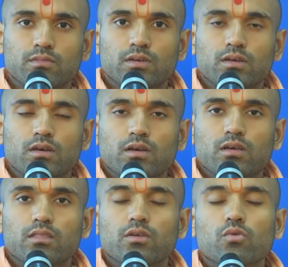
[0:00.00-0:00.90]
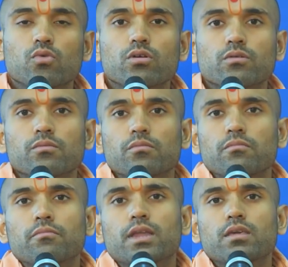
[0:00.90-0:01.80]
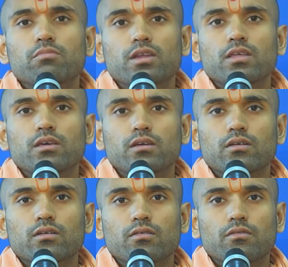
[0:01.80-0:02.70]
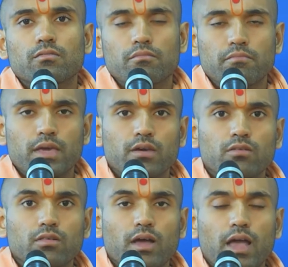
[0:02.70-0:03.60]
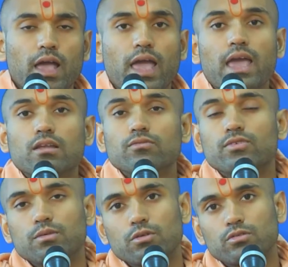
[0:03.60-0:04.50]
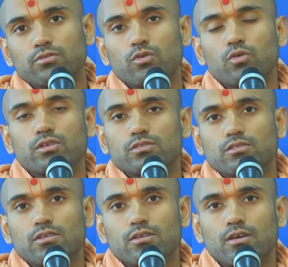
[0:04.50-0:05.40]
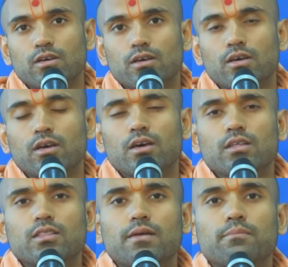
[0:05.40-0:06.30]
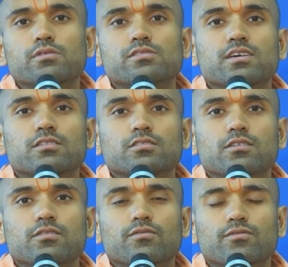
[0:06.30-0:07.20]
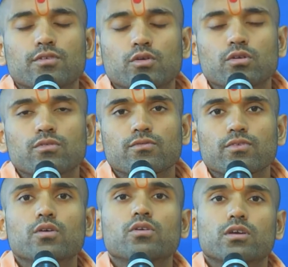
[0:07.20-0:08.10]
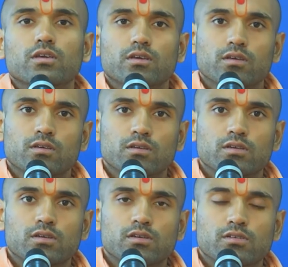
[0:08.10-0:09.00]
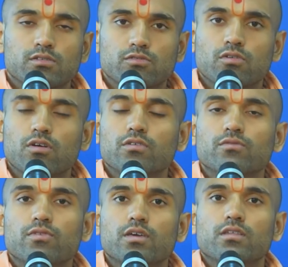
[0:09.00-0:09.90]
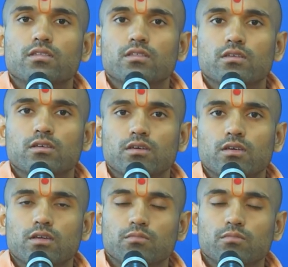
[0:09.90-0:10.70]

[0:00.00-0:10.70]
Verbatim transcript: there were many, many male and female devotees that possessed very, very strong faith in Bhagwan.